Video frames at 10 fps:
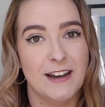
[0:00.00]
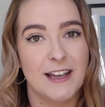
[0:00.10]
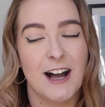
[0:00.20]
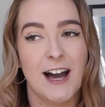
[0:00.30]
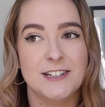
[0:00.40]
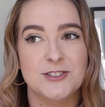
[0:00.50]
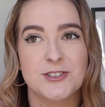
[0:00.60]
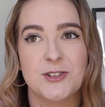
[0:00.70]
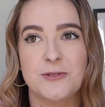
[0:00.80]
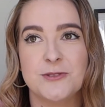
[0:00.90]
It kind of
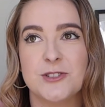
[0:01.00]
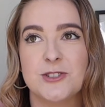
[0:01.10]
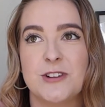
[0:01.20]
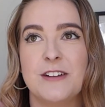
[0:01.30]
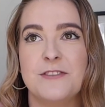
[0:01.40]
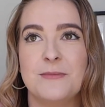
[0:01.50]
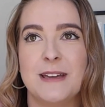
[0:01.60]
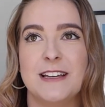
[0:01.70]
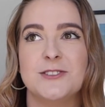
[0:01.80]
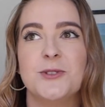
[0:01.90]
just goes straight from
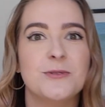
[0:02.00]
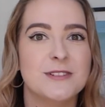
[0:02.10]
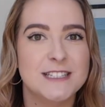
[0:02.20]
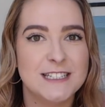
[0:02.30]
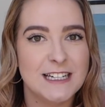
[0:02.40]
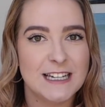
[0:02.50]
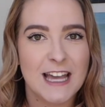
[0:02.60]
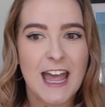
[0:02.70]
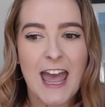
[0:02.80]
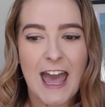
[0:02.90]
being touristy
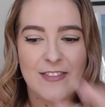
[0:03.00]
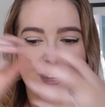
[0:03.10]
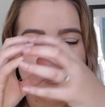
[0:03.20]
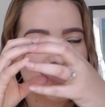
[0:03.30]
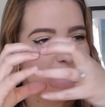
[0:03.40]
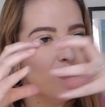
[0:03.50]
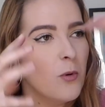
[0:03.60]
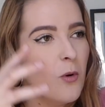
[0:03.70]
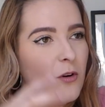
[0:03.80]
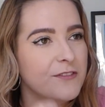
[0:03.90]
and then it just
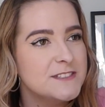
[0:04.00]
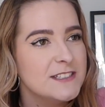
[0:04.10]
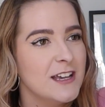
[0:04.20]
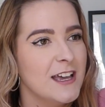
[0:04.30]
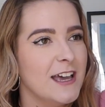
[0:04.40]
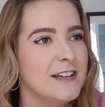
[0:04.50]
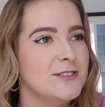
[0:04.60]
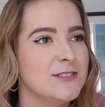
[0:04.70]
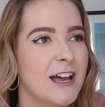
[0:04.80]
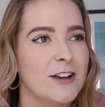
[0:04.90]
morphs
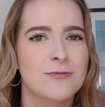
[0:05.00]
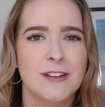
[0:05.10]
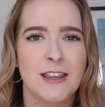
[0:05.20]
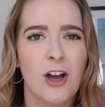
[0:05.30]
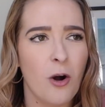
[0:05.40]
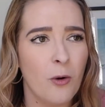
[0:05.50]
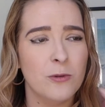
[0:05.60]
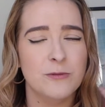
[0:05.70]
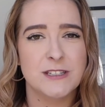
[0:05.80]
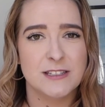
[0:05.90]
into like really
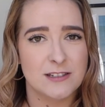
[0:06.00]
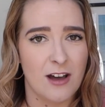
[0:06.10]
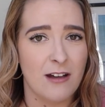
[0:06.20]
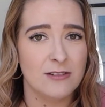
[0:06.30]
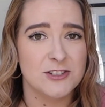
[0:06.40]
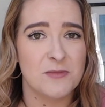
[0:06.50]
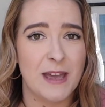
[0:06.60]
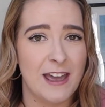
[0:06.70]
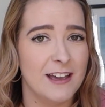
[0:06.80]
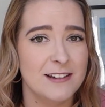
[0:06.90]
old style
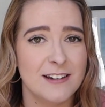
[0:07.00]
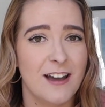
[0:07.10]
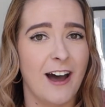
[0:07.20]
Japan.